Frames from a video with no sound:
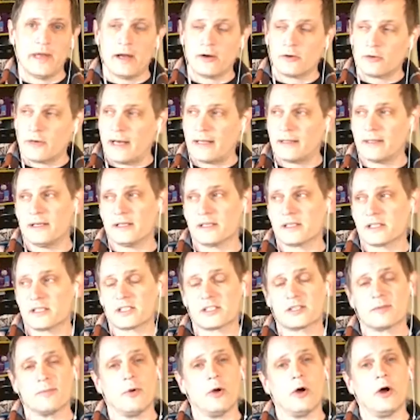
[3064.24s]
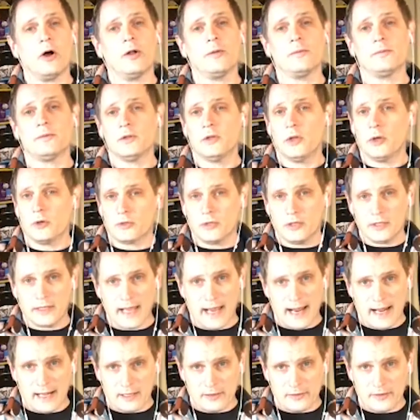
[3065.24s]
Now, granted, it's a small local
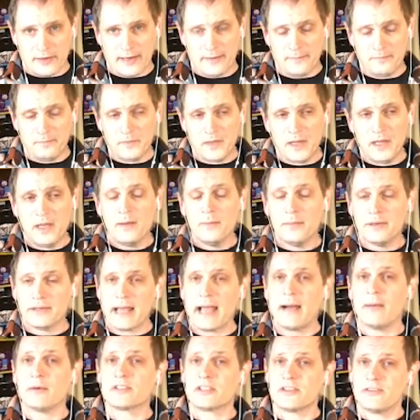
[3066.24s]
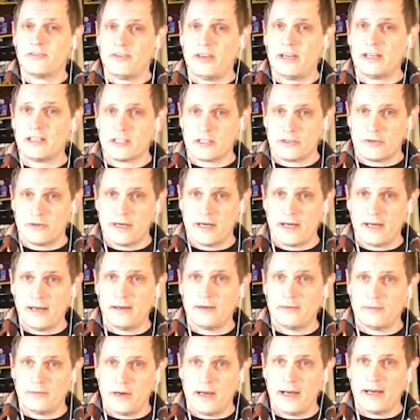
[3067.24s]
gallery, but that was a
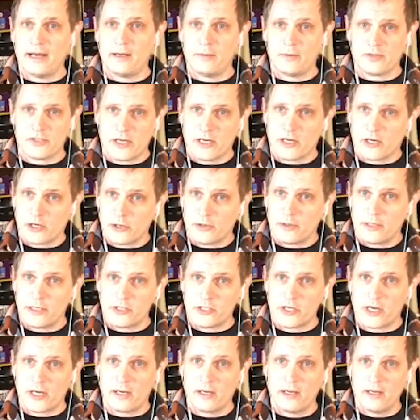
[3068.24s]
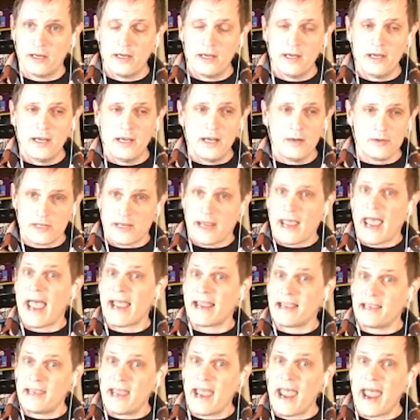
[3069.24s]
victory, right? It was encouraging. It was like,
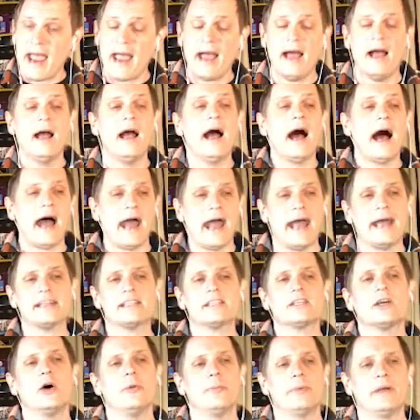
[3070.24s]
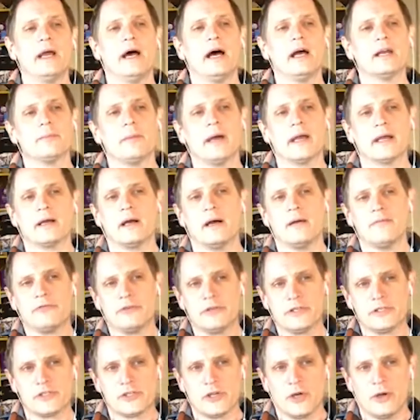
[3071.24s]
heck yeah. I had to go beyond my
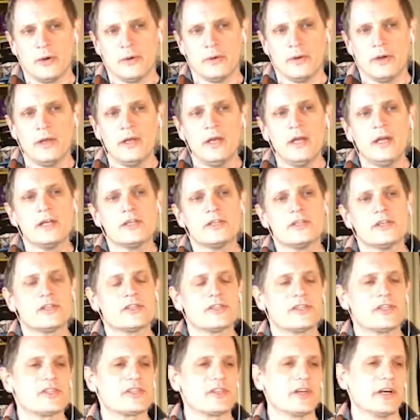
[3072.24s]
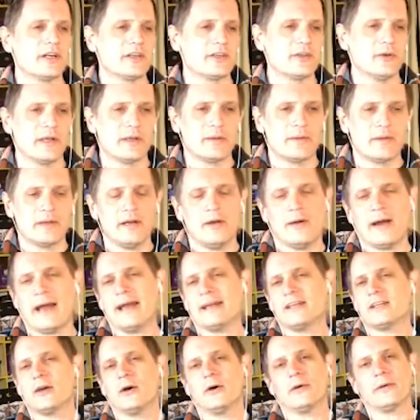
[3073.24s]
comfort zone just to start doing, you know, I
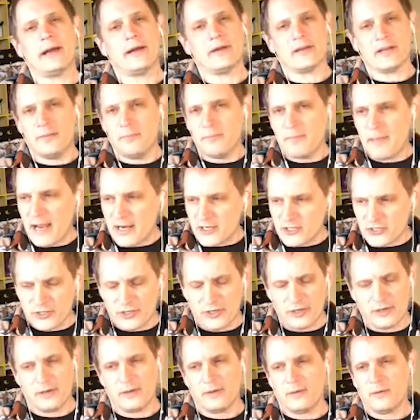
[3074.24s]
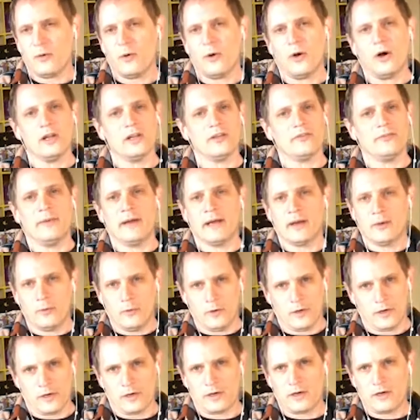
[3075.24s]
had to go around and measure all of my
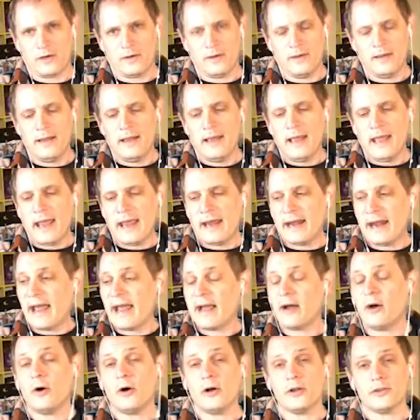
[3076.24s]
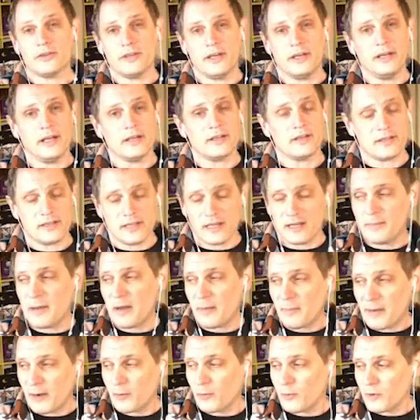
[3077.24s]
work. And another thing
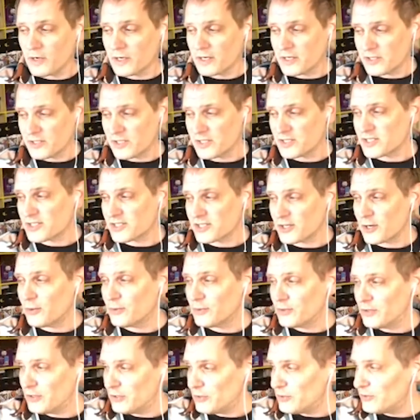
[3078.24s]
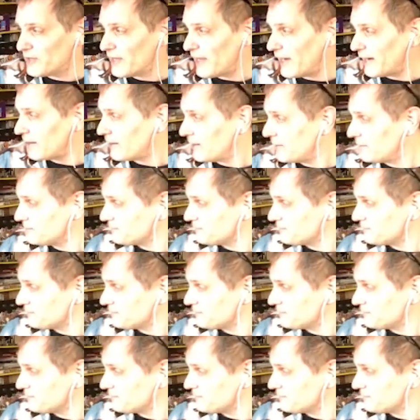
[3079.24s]
about my work is it's so new that